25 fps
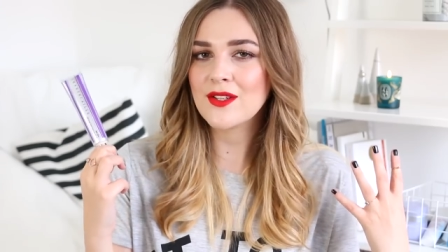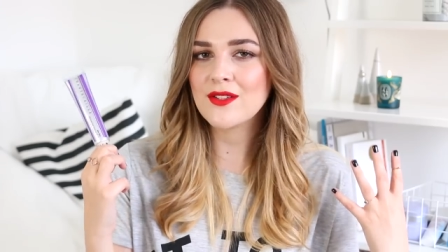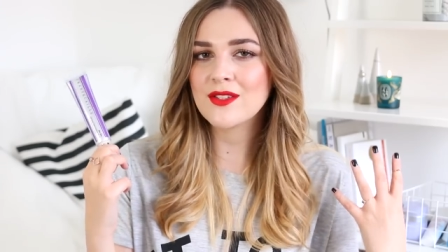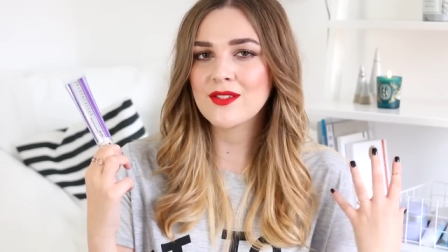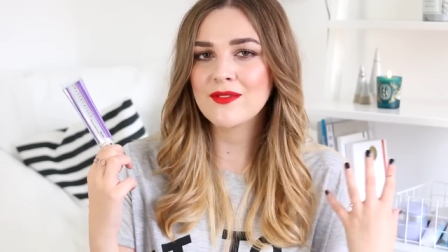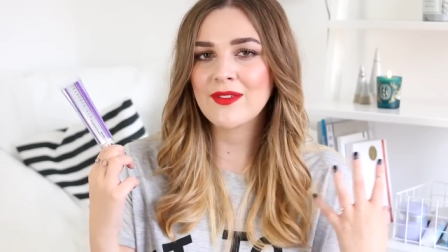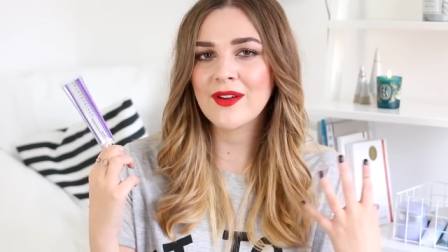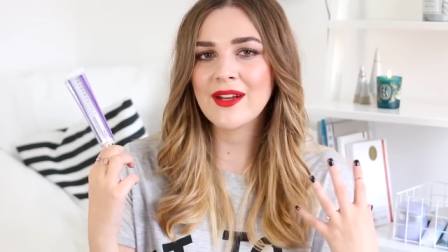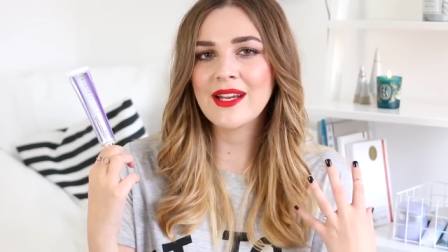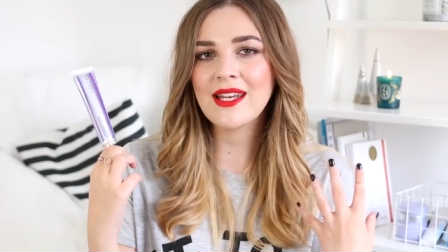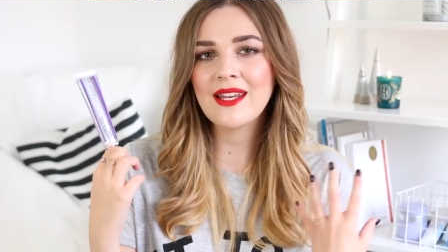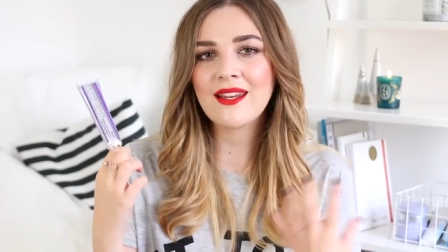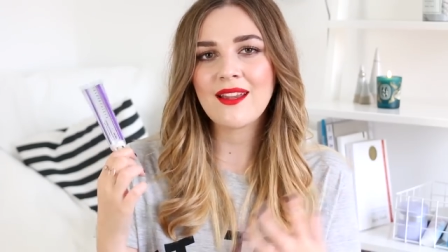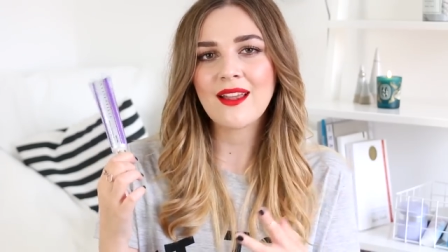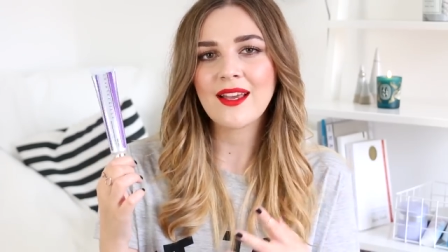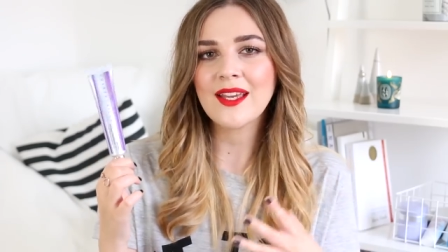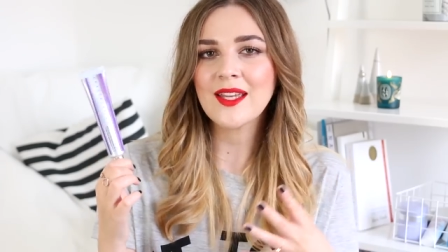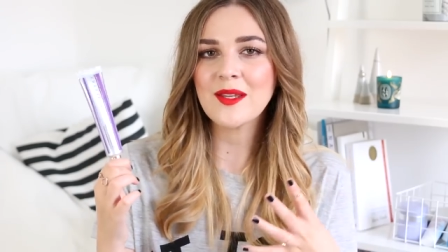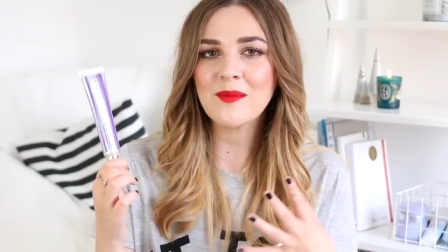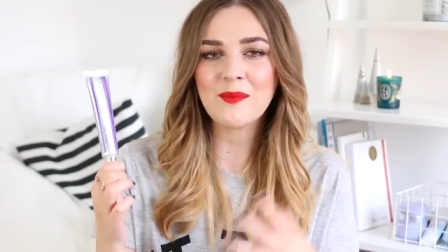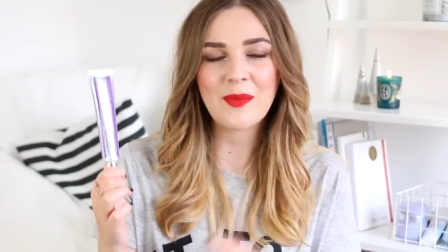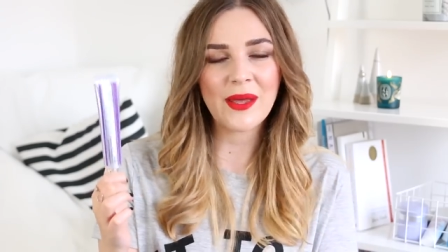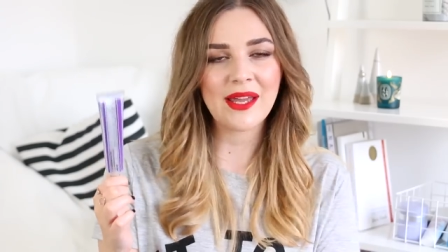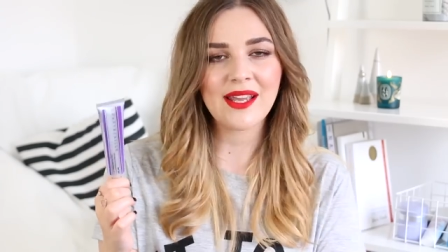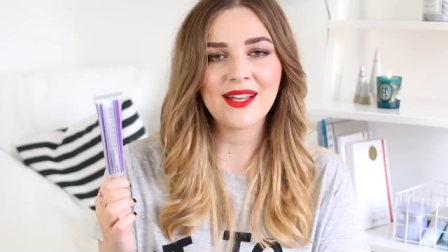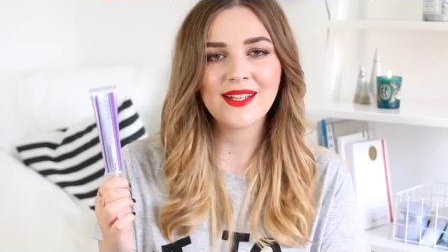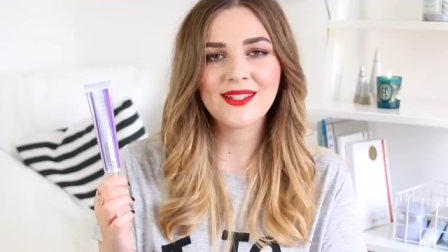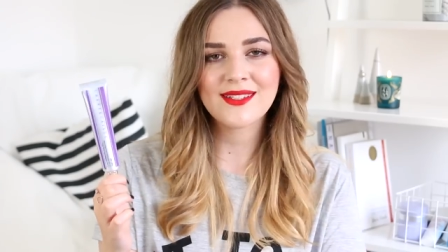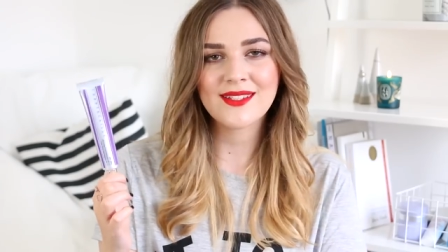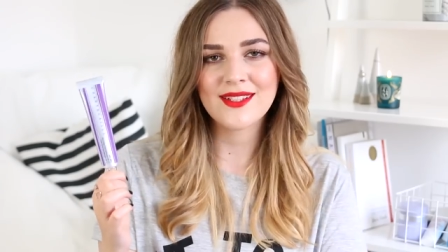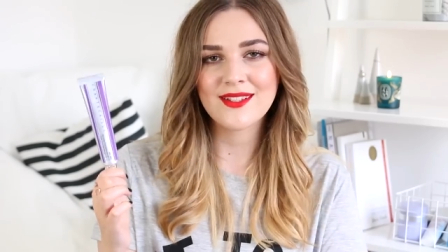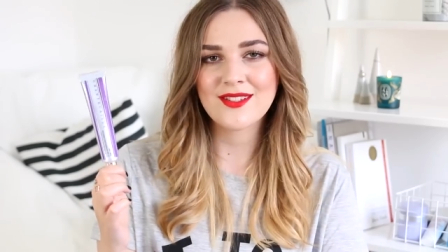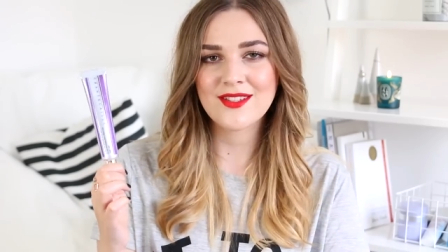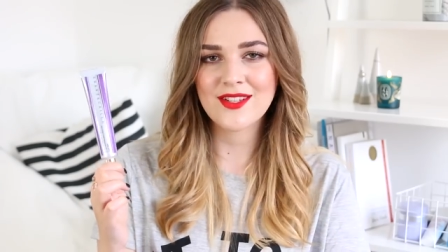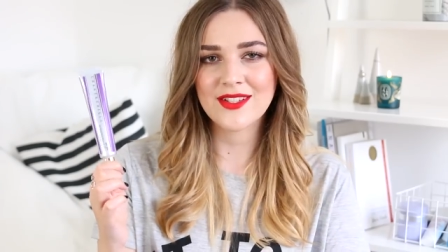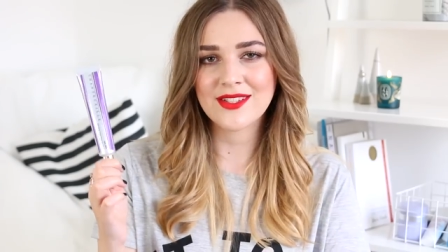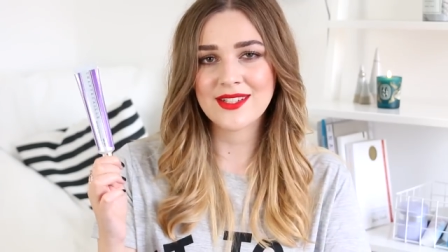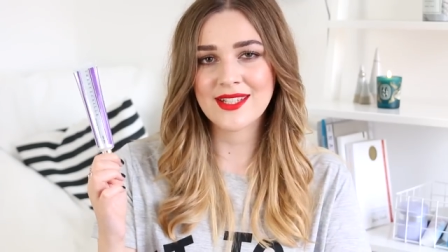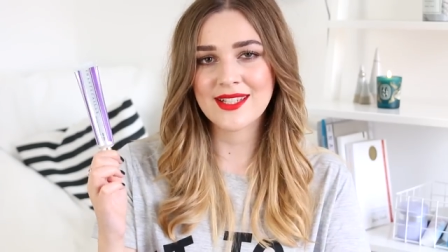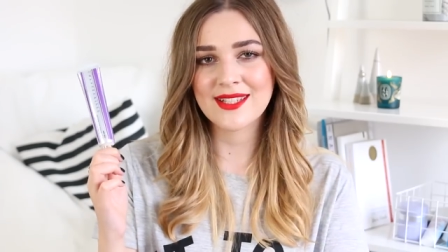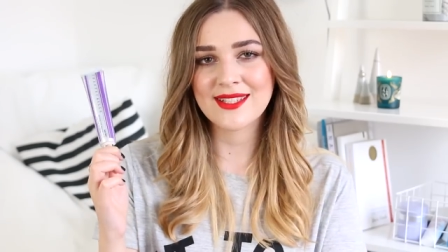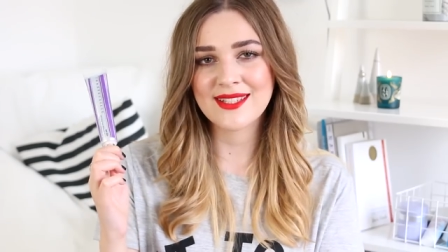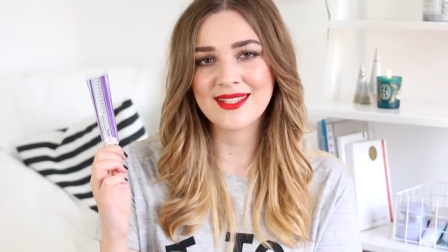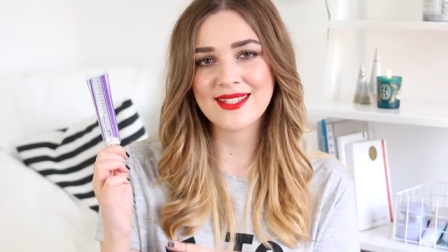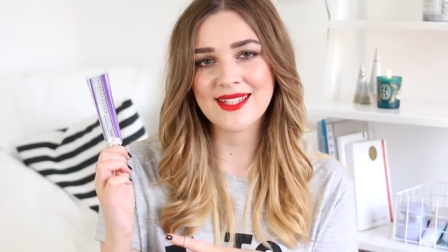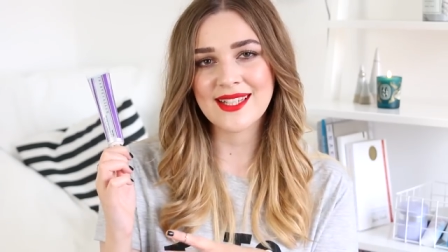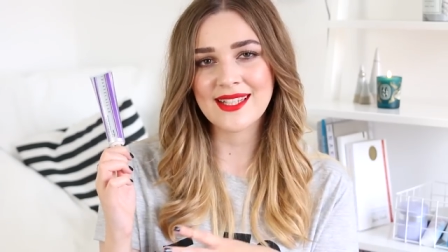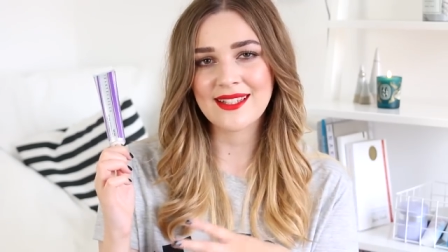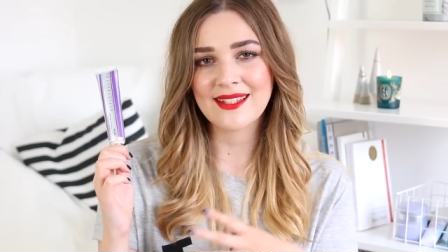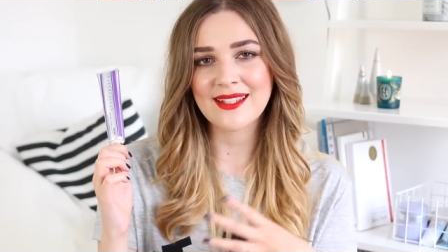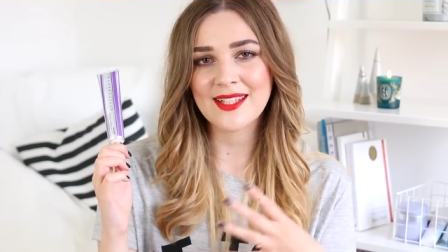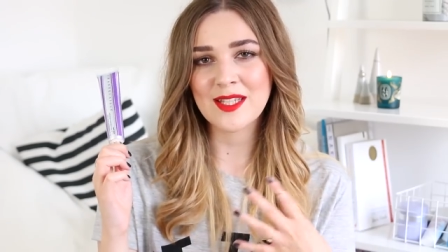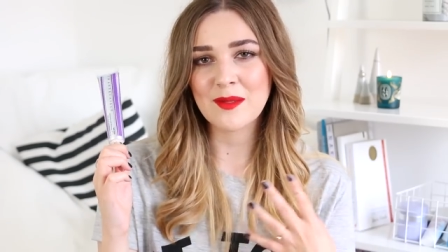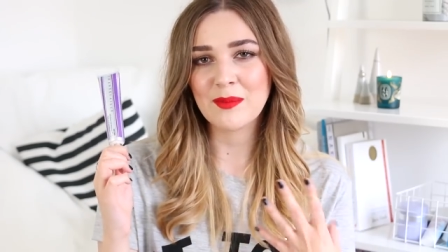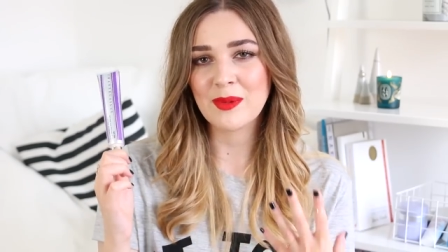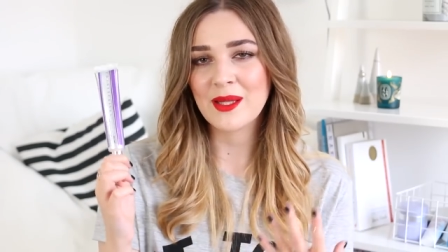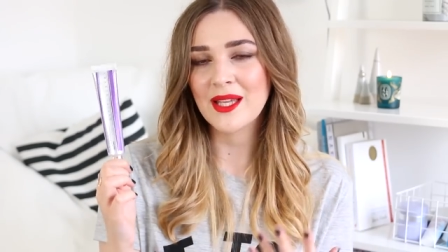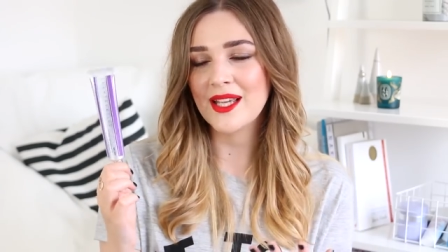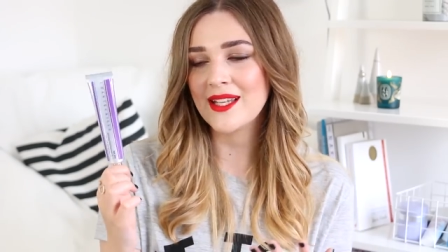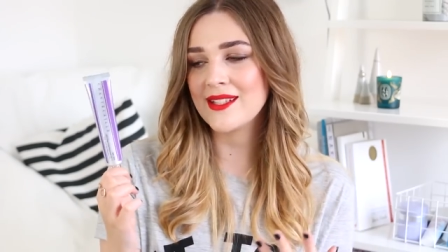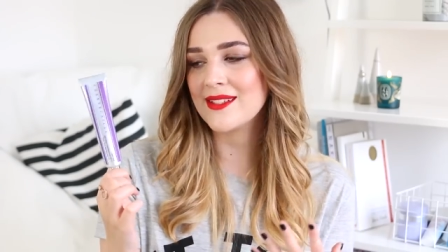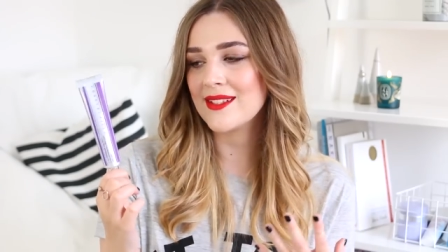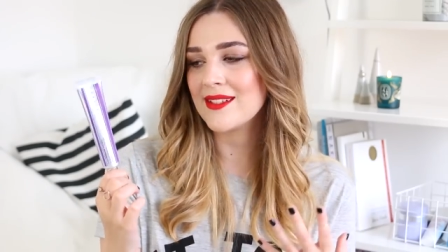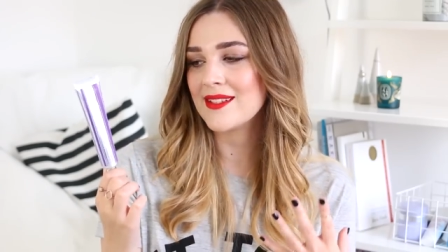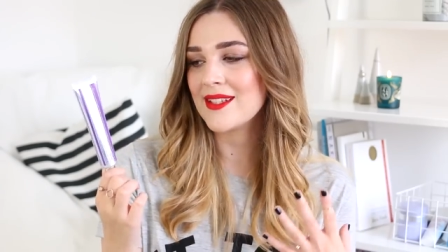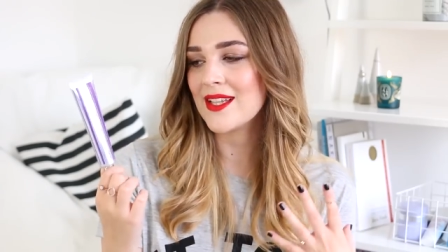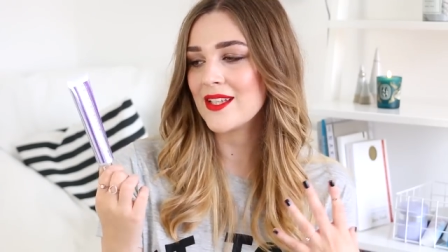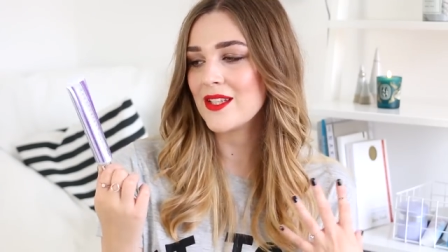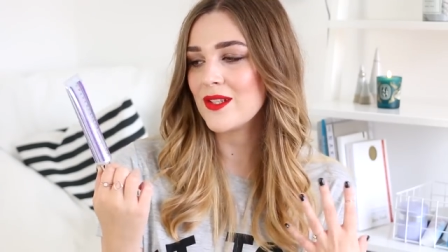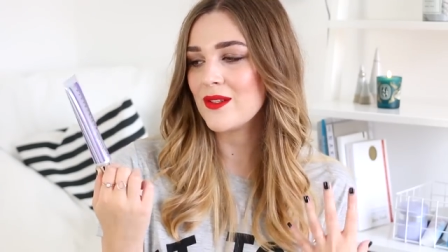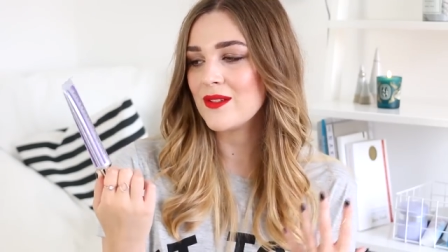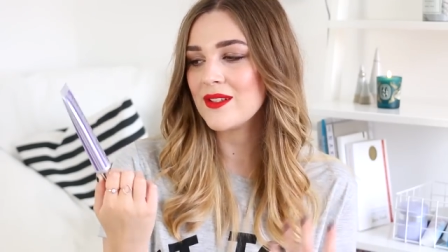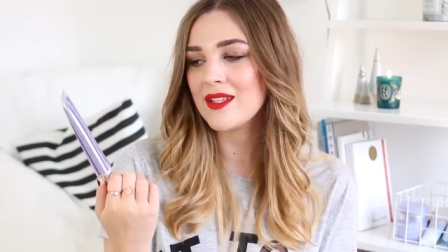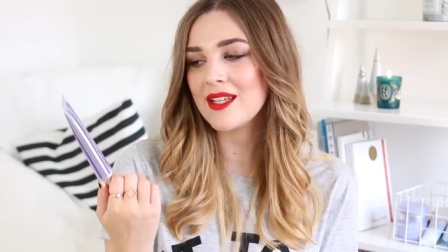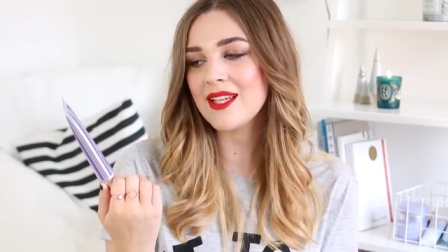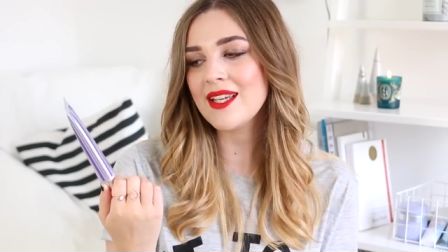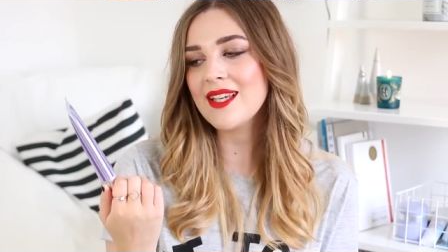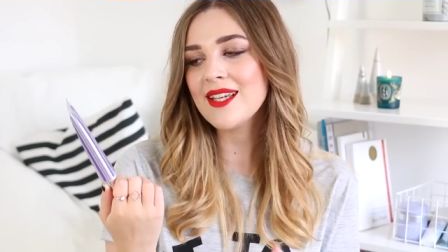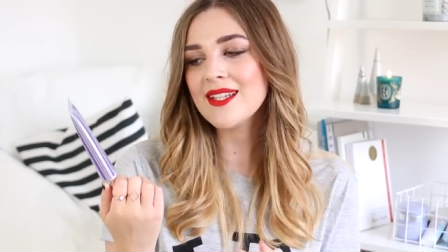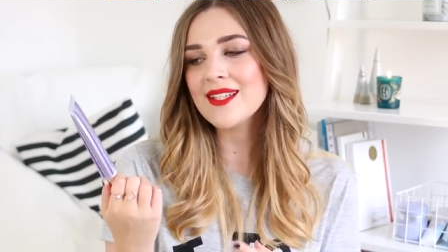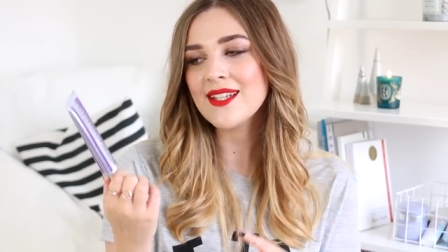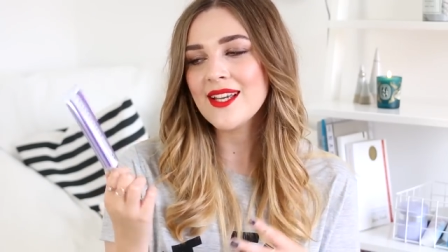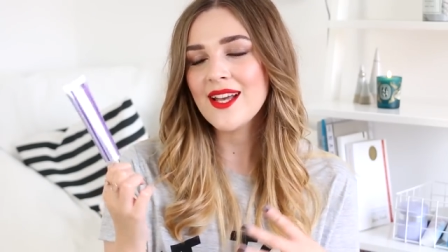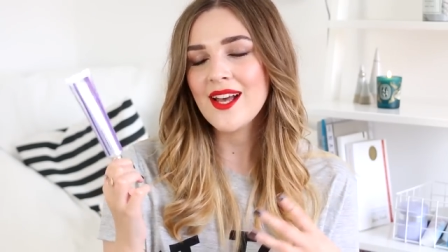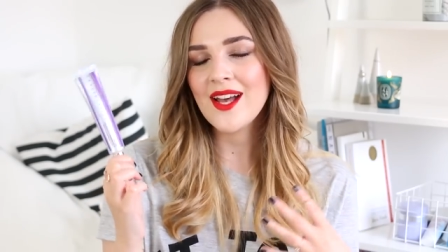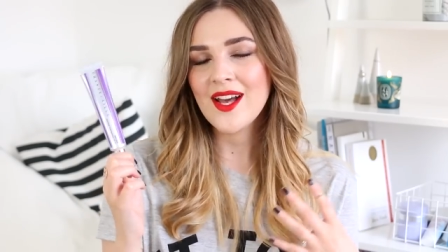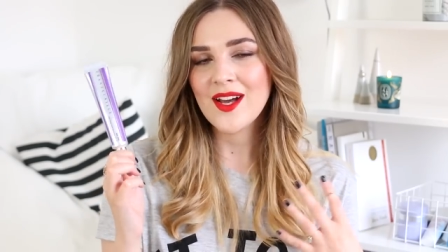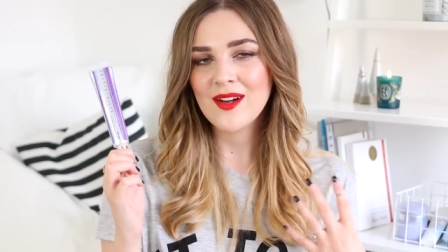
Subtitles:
use a very light base and just conceal in the places that you need,